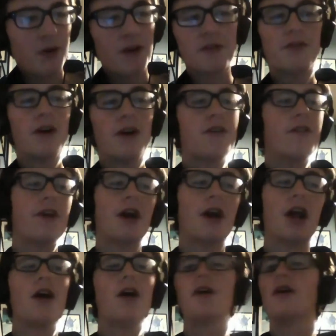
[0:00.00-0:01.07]
by the fact that then
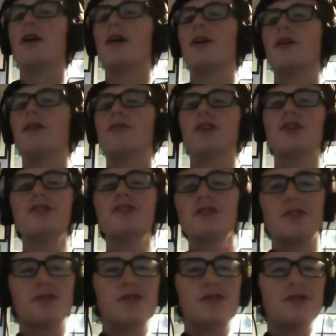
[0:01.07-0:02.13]
Clara
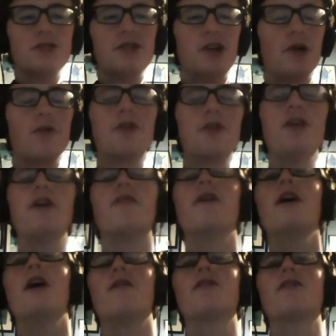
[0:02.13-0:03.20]
doesn't, you know, that
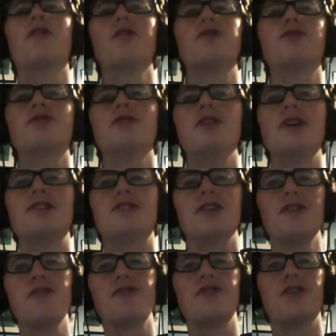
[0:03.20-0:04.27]
if the Doctor is
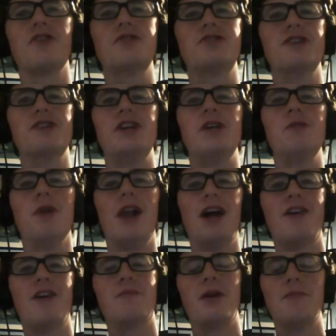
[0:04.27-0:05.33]
still the Doctor, he will
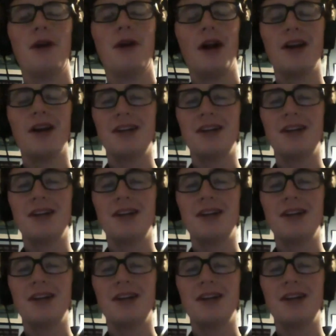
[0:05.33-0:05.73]
have my back.